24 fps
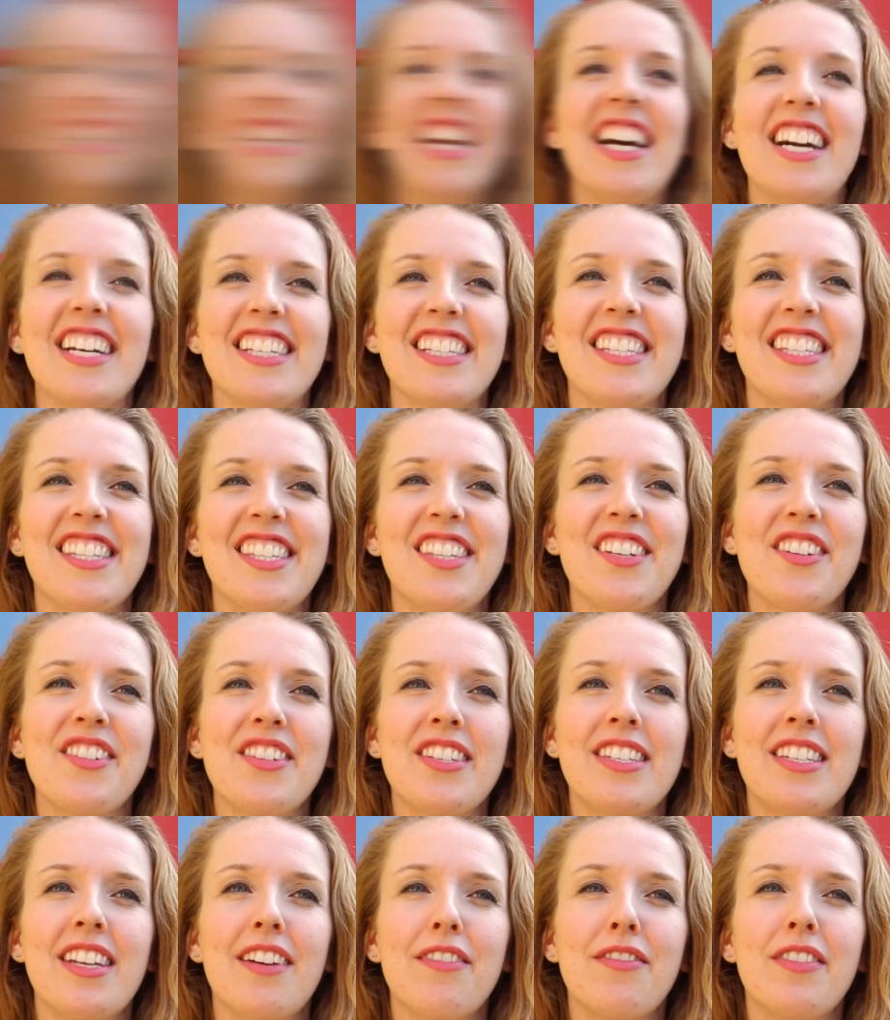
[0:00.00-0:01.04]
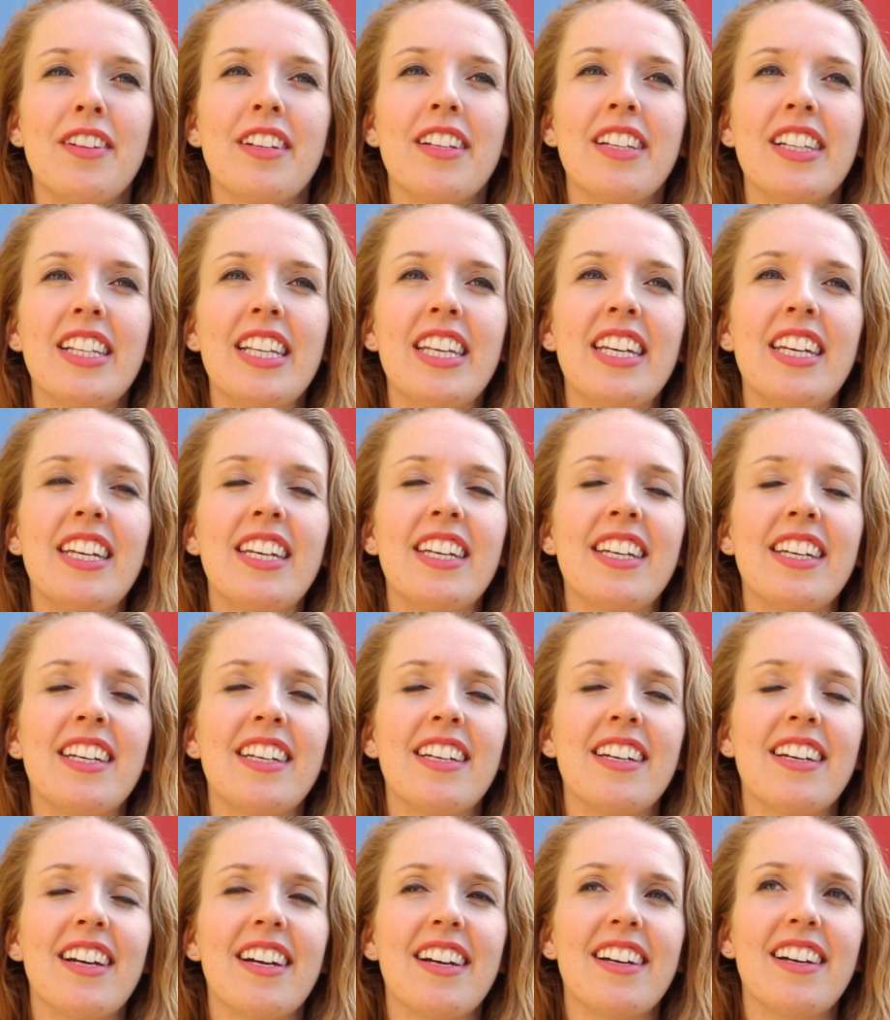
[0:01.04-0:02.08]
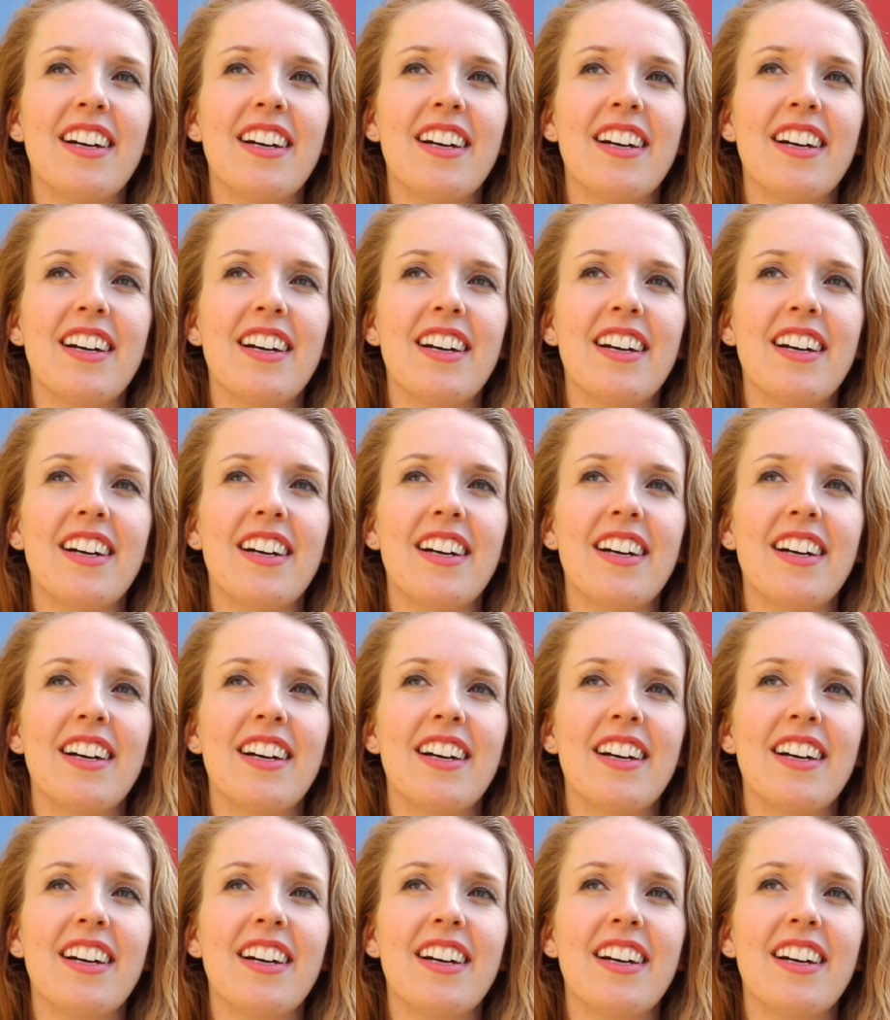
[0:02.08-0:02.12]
Yes, there's definitely